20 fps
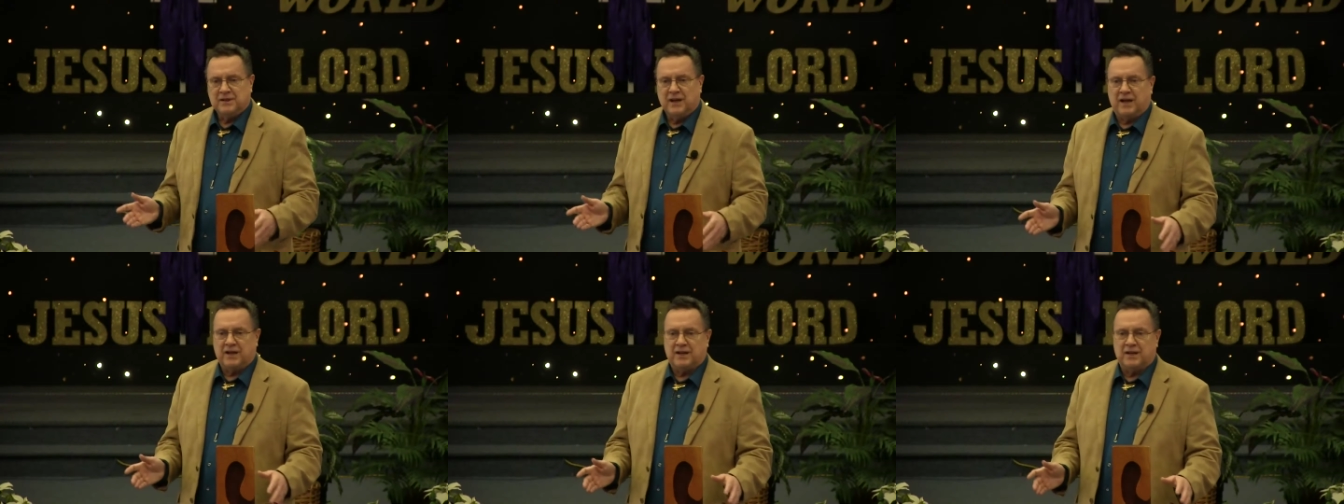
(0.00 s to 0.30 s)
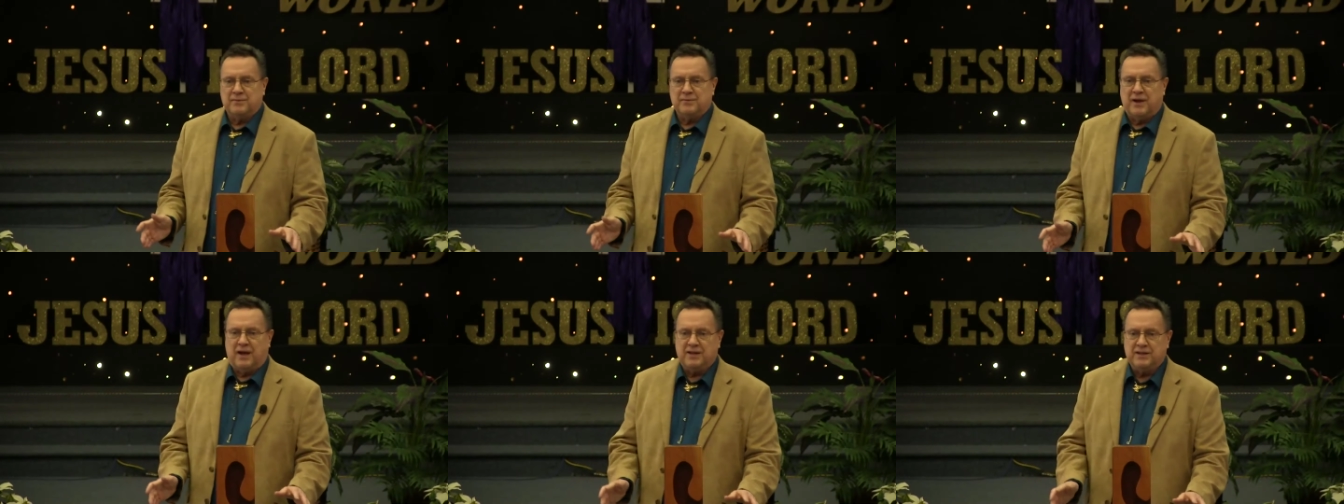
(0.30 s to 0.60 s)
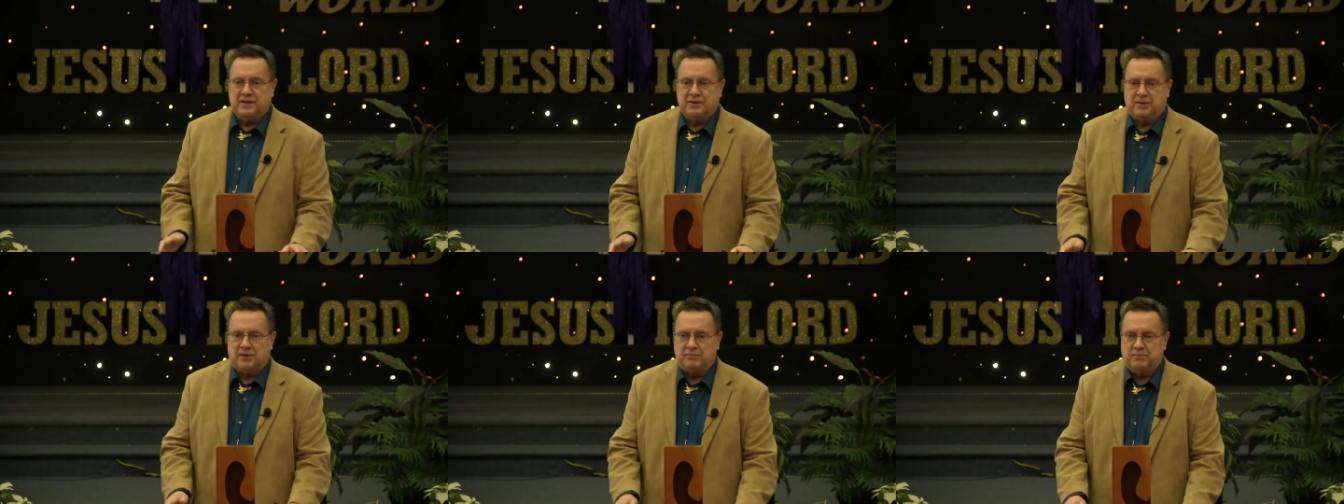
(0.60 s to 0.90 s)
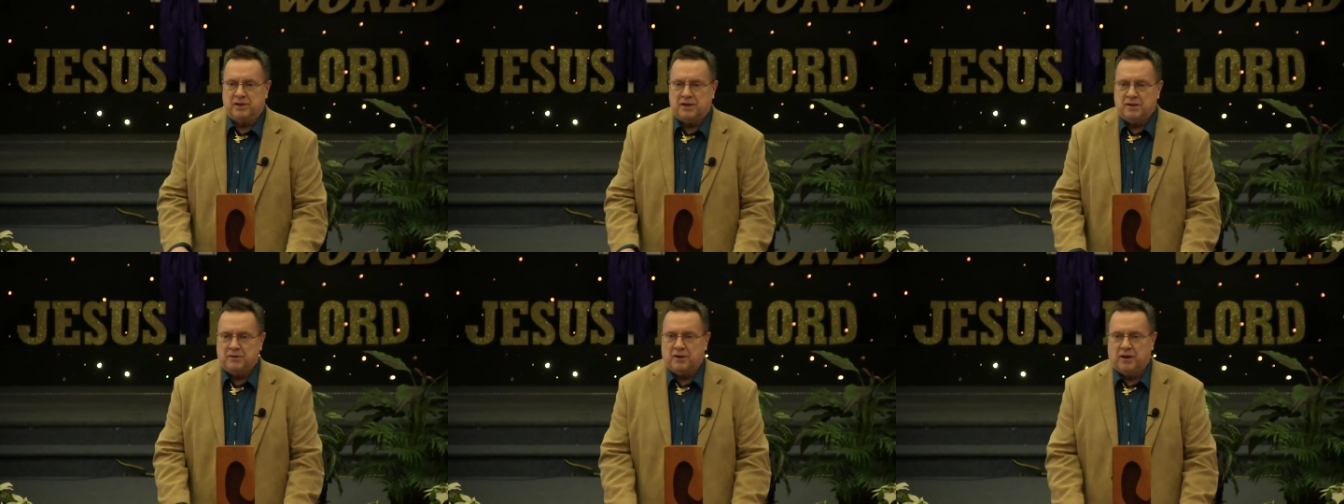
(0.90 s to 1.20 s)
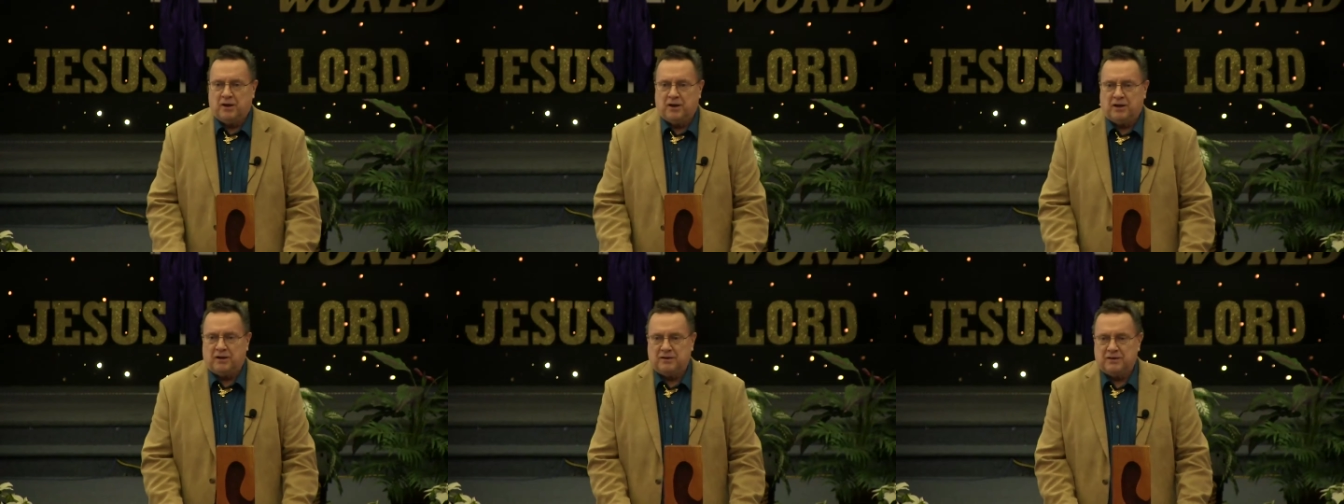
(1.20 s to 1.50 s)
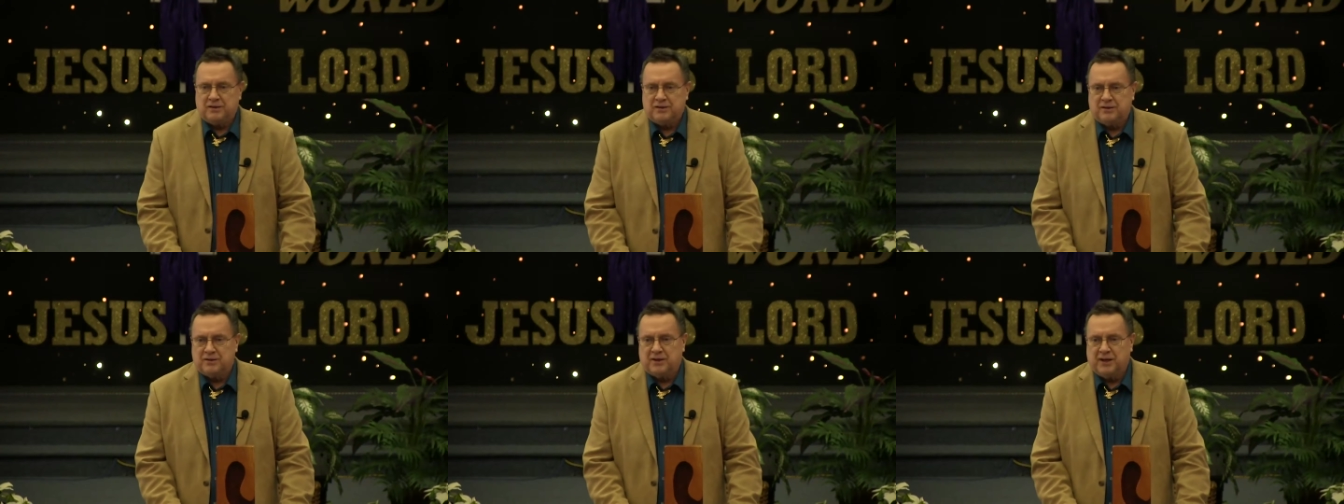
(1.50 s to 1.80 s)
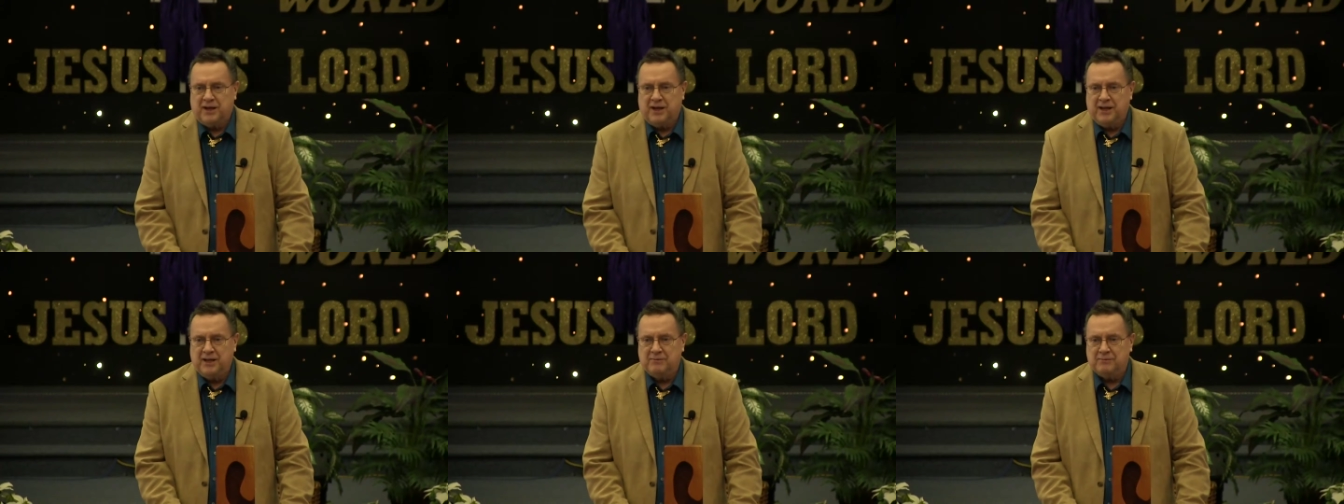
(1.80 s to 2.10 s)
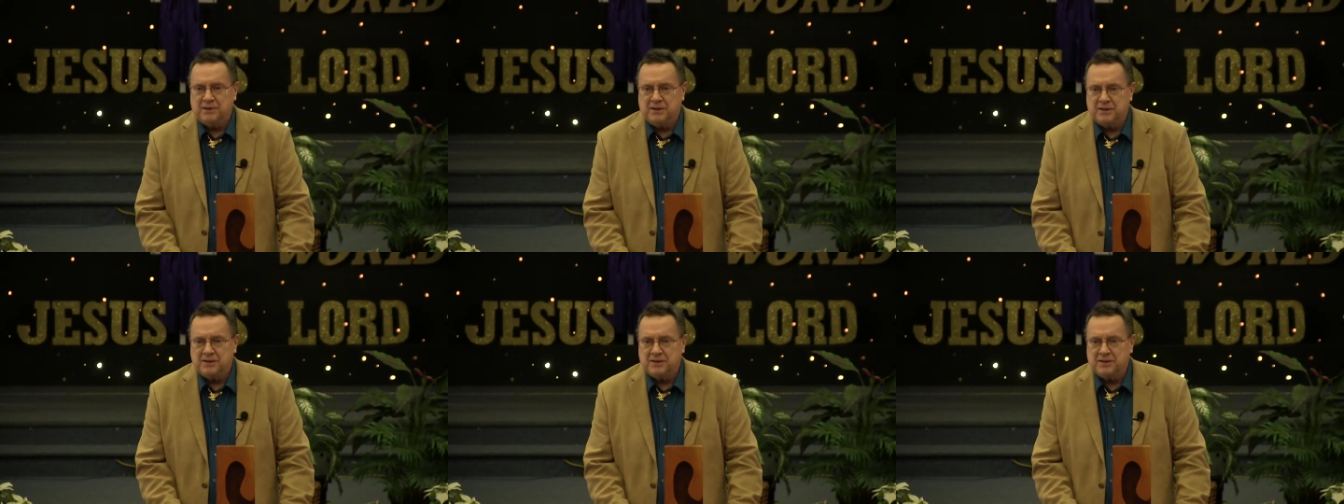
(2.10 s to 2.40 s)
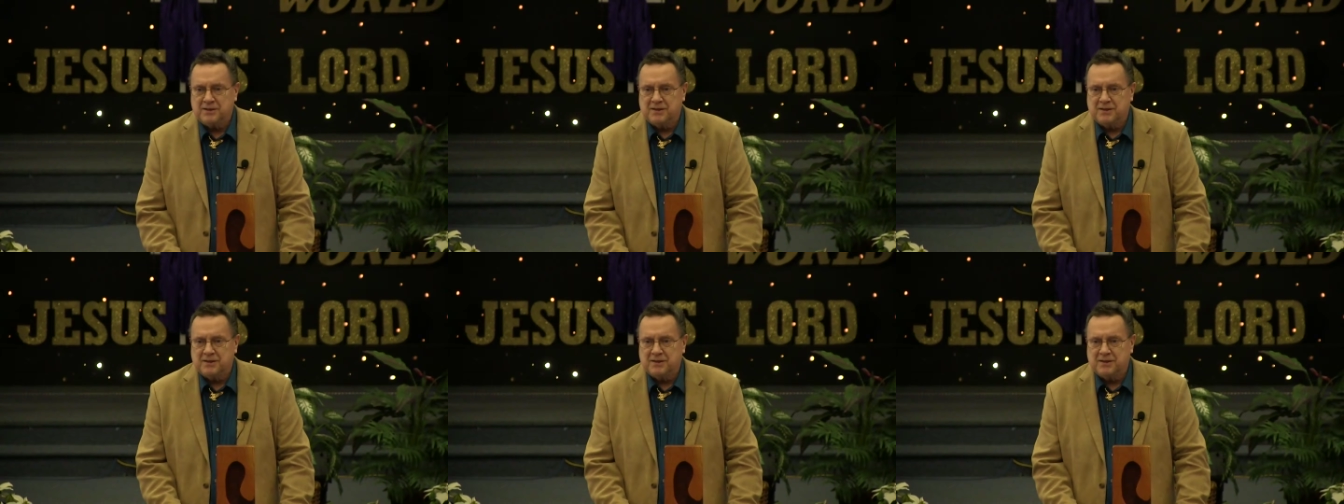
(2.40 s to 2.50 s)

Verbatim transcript: I can imagine you thought, oh, they're going to hang me.